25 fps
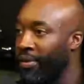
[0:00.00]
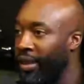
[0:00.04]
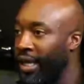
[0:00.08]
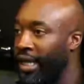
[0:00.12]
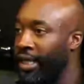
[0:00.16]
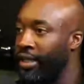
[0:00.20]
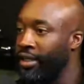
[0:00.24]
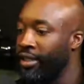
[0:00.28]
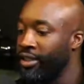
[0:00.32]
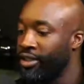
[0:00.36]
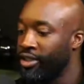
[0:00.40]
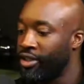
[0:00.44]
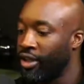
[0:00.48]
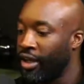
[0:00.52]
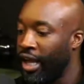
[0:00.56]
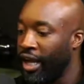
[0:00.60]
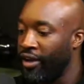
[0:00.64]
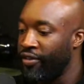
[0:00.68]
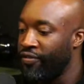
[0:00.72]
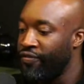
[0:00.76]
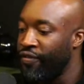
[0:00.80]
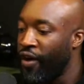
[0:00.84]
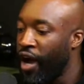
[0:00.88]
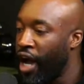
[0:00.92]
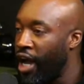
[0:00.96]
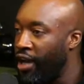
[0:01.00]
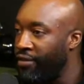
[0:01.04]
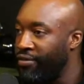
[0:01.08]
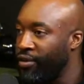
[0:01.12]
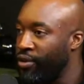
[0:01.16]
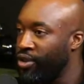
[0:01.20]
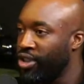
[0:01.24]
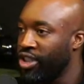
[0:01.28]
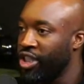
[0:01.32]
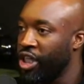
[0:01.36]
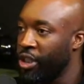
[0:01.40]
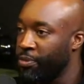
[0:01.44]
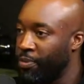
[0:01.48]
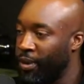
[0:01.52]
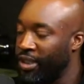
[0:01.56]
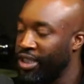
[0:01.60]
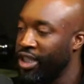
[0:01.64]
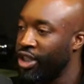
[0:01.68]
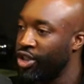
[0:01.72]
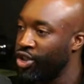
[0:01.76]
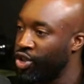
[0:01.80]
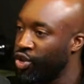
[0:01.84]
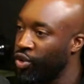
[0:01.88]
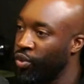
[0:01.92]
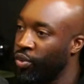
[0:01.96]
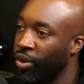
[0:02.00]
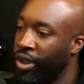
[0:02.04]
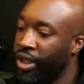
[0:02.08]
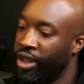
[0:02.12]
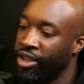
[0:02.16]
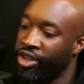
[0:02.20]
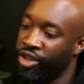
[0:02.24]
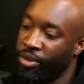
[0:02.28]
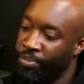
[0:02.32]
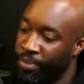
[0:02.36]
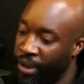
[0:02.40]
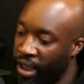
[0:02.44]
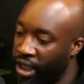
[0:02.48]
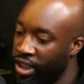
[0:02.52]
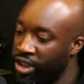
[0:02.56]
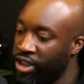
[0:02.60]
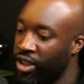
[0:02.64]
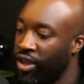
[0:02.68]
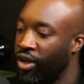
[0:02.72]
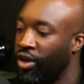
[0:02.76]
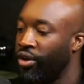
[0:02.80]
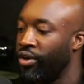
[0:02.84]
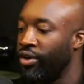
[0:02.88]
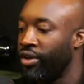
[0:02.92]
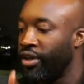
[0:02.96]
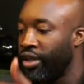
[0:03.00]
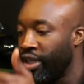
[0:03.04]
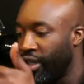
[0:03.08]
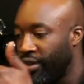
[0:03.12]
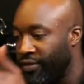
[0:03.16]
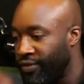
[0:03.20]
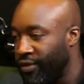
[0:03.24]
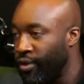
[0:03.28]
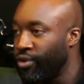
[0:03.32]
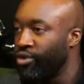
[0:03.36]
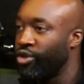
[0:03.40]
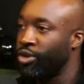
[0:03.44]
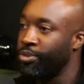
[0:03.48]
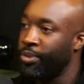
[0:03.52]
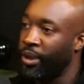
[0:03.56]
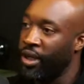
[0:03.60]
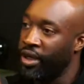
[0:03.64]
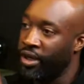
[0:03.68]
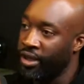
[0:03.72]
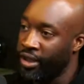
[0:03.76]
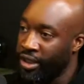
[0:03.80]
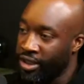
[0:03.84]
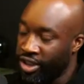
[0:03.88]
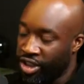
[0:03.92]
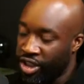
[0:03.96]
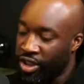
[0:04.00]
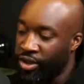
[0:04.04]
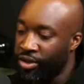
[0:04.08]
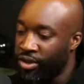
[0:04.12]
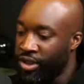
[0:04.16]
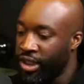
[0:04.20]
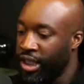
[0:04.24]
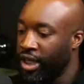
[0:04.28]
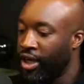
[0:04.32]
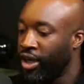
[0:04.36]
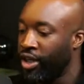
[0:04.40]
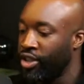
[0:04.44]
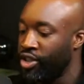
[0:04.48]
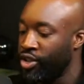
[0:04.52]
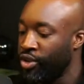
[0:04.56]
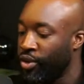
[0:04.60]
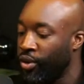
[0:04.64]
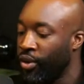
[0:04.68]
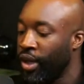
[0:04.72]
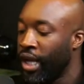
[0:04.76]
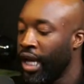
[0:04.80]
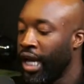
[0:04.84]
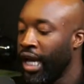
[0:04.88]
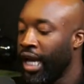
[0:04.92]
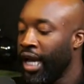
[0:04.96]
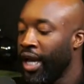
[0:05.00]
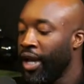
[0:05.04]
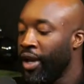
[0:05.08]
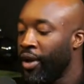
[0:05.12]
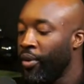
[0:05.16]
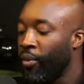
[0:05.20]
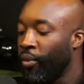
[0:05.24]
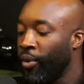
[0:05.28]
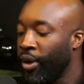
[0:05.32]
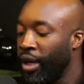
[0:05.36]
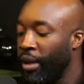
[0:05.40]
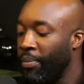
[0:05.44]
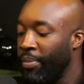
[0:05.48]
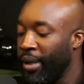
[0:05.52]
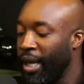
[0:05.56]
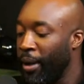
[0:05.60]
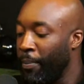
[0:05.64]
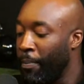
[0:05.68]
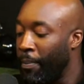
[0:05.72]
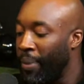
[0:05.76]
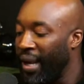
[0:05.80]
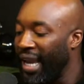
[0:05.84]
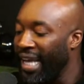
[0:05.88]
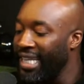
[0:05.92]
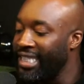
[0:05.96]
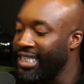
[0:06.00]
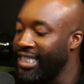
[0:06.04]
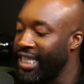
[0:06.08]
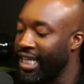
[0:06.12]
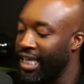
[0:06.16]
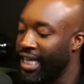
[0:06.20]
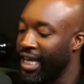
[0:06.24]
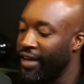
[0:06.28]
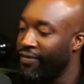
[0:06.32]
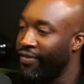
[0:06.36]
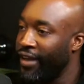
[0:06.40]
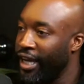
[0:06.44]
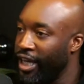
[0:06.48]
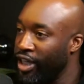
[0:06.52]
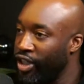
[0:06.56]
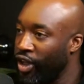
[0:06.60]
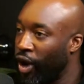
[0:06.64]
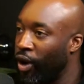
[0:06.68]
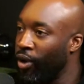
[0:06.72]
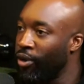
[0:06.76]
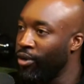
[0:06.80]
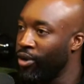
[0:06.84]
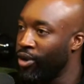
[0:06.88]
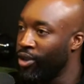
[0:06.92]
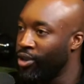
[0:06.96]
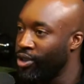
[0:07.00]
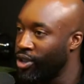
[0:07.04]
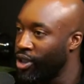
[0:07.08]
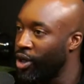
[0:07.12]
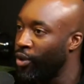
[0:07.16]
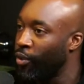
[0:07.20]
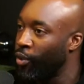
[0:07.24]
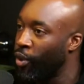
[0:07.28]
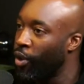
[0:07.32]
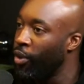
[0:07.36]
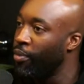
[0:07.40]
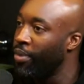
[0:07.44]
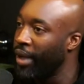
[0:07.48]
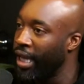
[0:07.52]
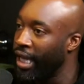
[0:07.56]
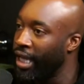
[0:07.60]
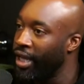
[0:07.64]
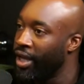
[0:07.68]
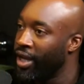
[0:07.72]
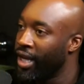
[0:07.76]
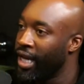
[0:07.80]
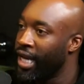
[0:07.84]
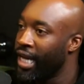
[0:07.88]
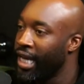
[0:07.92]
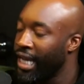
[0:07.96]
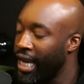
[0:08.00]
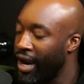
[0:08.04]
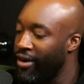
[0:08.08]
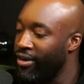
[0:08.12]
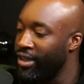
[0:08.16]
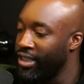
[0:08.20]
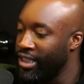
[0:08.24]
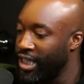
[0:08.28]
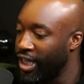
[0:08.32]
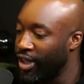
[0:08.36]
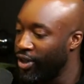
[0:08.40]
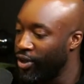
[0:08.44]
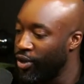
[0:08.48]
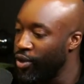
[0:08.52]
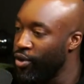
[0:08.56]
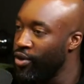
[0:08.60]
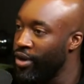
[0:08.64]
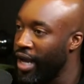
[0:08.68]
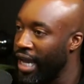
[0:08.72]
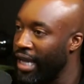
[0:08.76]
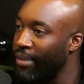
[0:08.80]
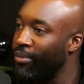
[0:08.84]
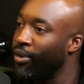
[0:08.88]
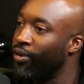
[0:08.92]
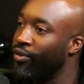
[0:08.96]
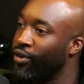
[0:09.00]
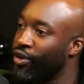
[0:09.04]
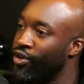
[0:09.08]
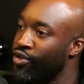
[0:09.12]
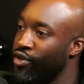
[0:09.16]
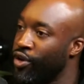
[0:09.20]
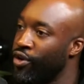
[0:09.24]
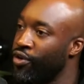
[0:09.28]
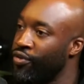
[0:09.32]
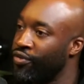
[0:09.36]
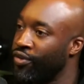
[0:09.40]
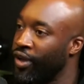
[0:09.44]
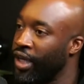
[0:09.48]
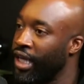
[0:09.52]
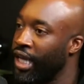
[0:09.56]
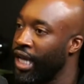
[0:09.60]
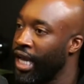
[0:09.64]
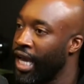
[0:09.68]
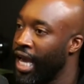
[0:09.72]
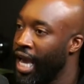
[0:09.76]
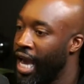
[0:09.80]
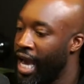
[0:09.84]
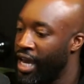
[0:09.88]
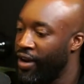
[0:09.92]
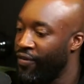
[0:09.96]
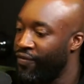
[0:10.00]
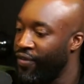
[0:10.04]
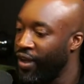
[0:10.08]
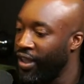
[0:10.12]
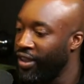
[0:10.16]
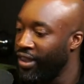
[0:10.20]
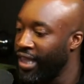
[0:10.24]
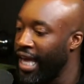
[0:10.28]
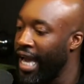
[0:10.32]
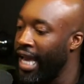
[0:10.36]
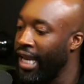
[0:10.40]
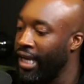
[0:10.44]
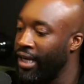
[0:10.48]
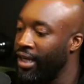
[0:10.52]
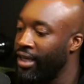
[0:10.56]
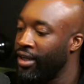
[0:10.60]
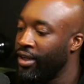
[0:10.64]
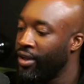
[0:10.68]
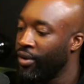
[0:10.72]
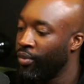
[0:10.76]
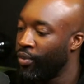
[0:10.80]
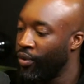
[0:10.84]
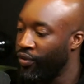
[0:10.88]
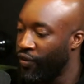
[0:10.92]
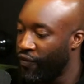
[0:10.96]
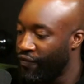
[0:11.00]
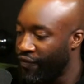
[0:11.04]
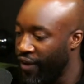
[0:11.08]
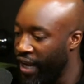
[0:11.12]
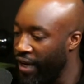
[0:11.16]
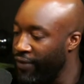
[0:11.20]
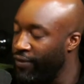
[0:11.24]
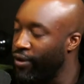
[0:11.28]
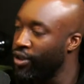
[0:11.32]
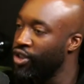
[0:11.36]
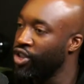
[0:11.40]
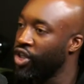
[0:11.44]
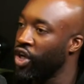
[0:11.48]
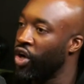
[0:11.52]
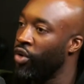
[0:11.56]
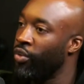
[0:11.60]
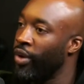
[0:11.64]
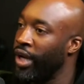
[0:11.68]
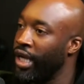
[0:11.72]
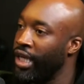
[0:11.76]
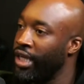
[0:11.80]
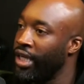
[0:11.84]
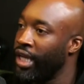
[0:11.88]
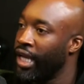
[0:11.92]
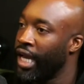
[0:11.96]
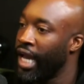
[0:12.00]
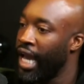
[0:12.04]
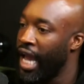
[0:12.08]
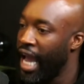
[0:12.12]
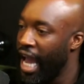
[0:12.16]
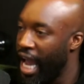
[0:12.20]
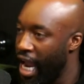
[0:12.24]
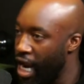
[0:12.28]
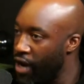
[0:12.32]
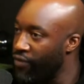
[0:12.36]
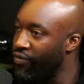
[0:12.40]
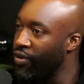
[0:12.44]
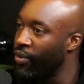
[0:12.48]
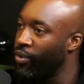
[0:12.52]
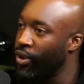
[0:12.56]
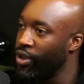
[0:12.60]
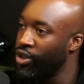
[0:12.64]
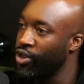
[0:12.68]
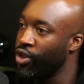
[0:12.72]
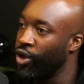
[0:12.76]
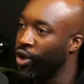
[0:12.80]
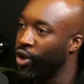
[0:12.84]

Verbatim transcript: then to like five or six potential winners, you Barcelona, you Wolfsburg, Chelsea, Arsenal, would it be a blessing if they don't? So it will be guaranteed a new name on the trophy and I think then with the favourites going, everyone's